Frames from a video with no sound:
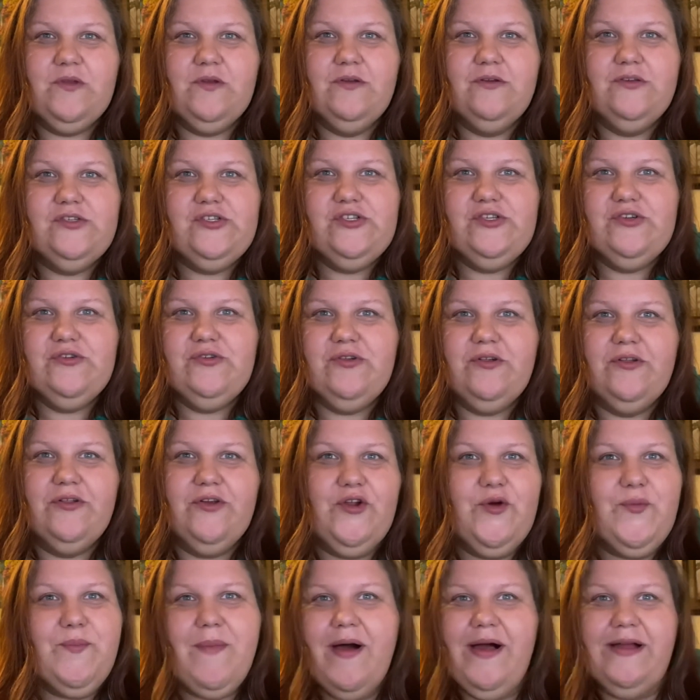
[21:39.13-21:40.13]
shoot a
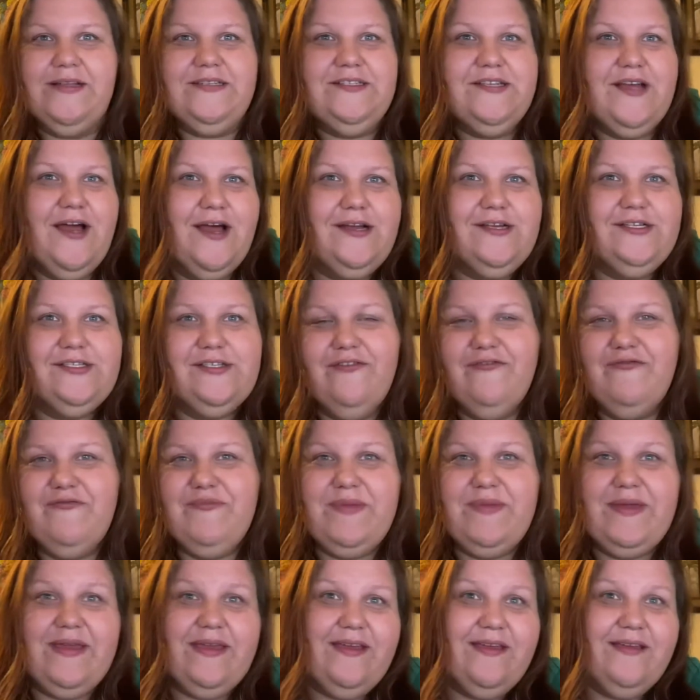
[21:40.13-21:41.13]
little montage of
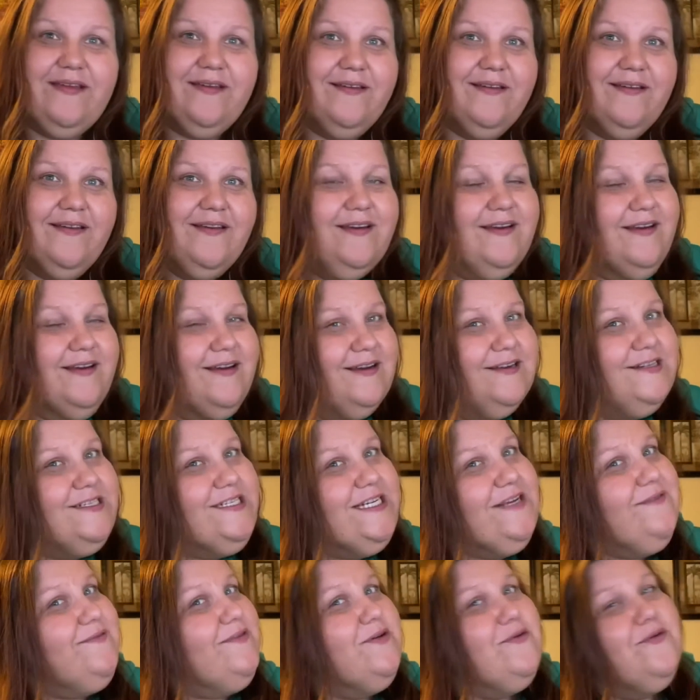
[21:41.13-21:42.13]
me
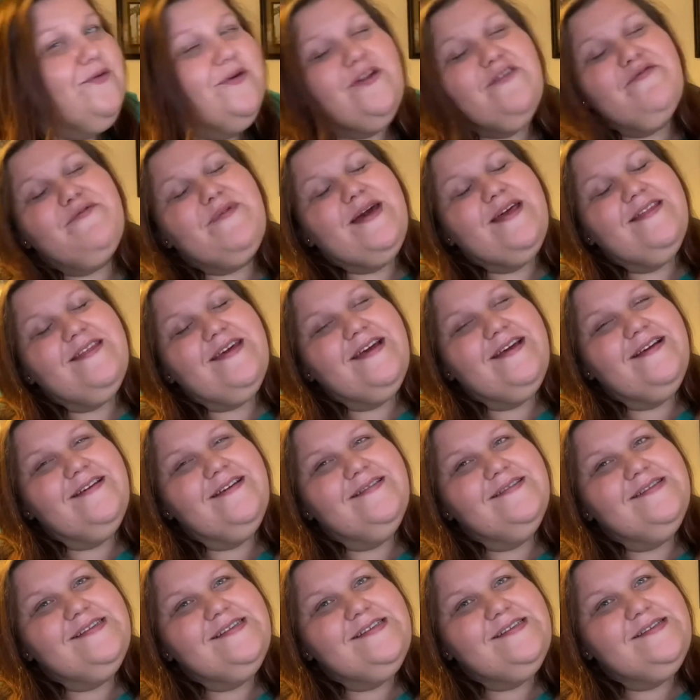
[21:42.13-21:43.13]
achieving one of my
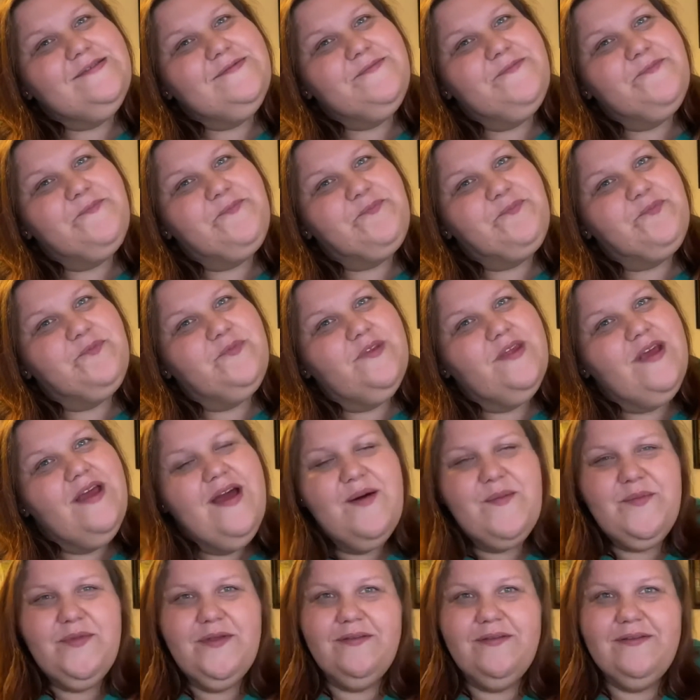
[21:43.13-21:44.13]
things.
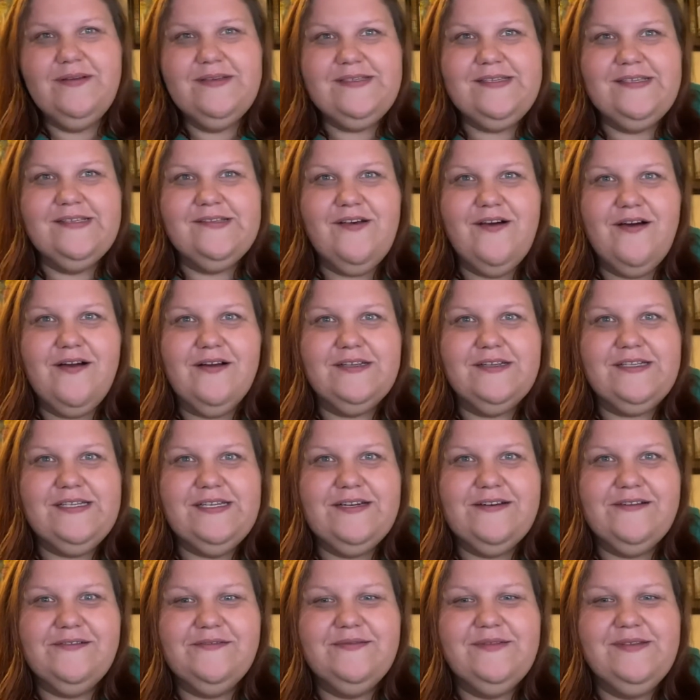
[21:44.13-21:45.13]
The list is long
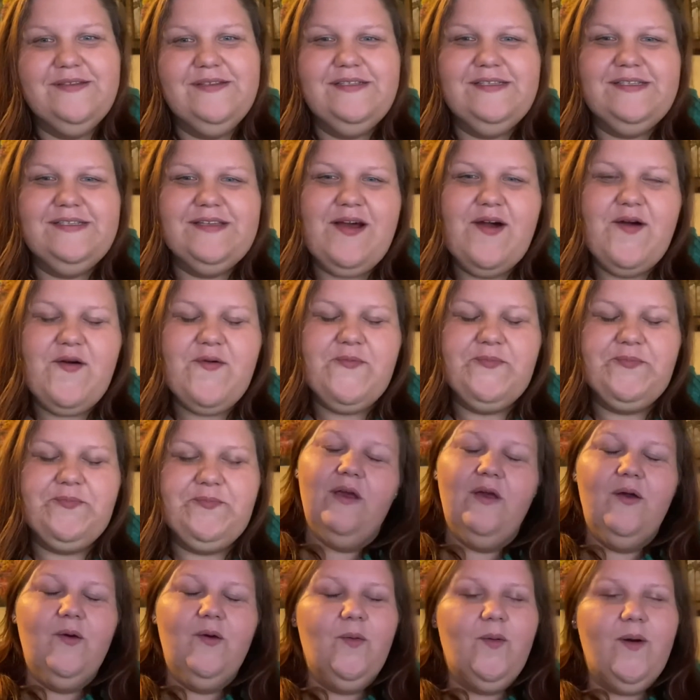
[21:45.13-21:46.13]
too, so,
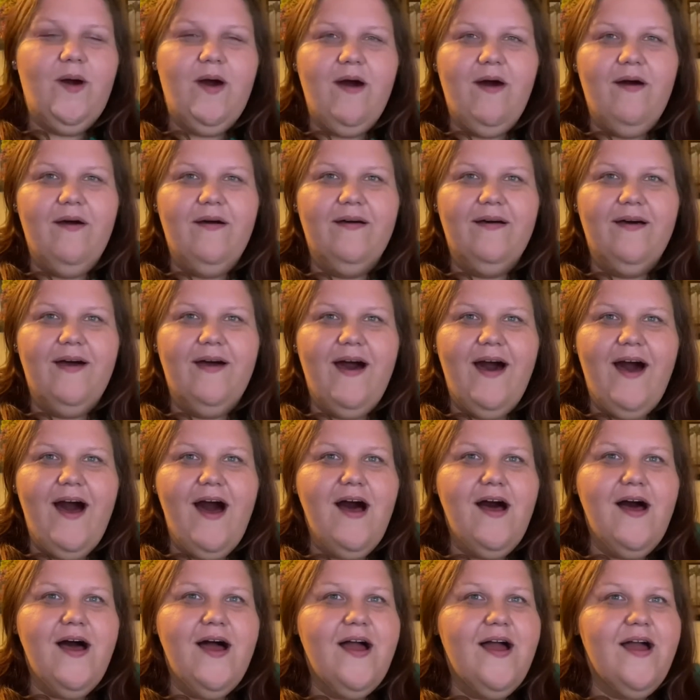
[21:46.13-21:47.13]
well,
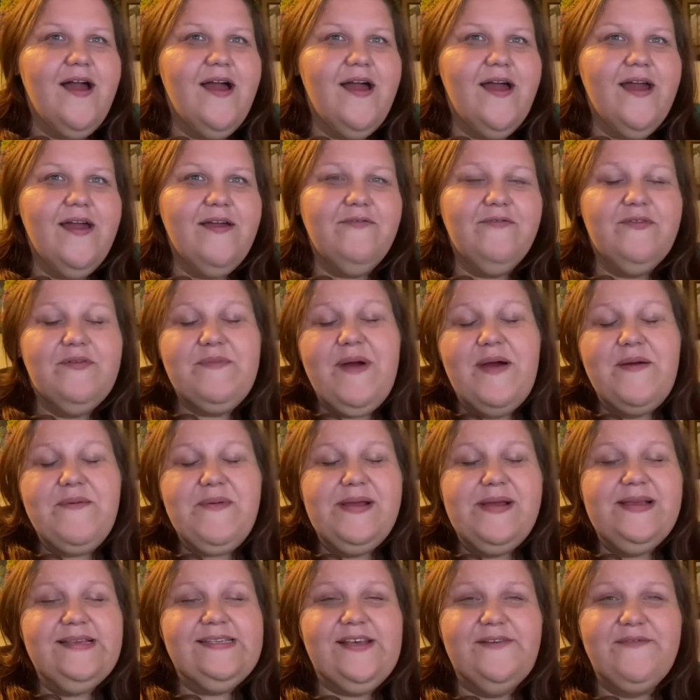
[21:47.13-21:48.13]
I remind
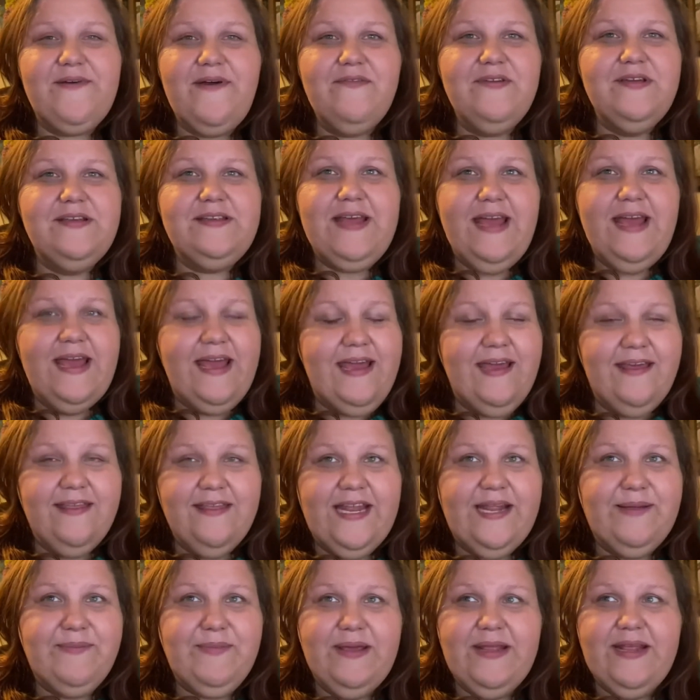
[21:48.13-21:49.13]
myself every day
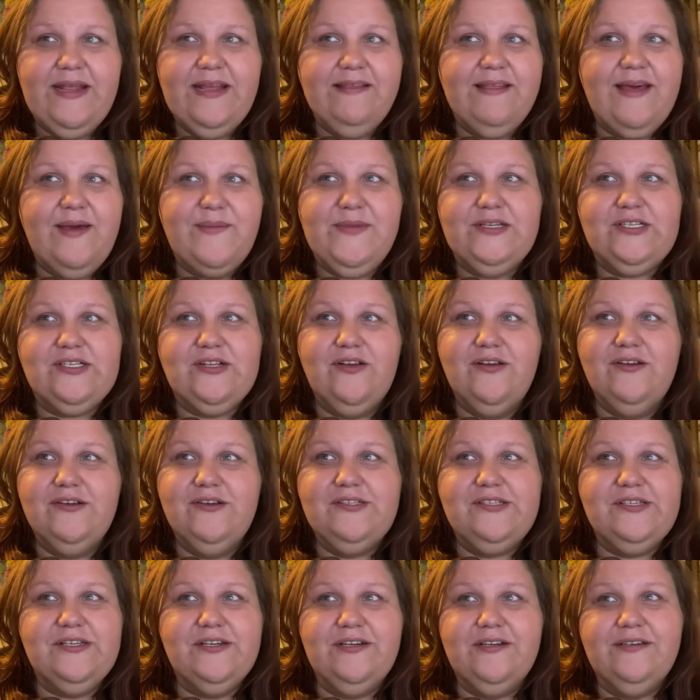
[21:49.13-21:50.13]
that I'm getting that much
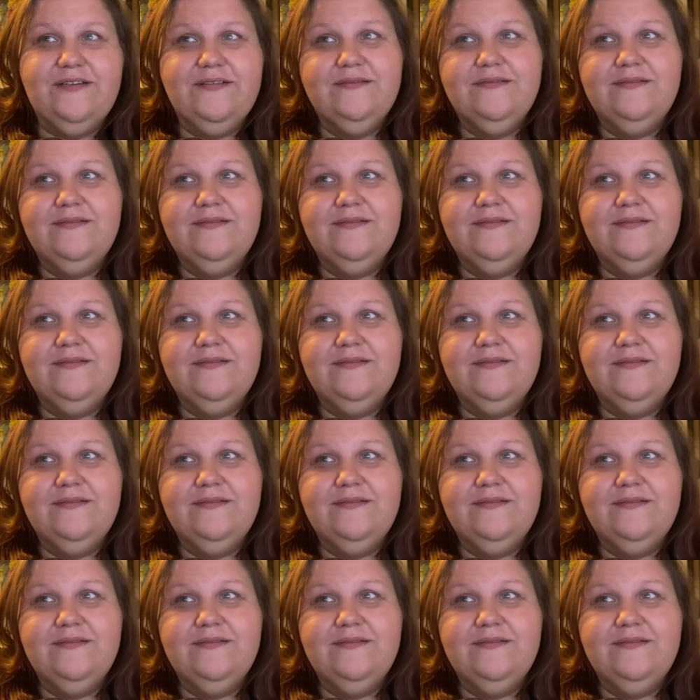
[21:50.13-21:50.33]
closer.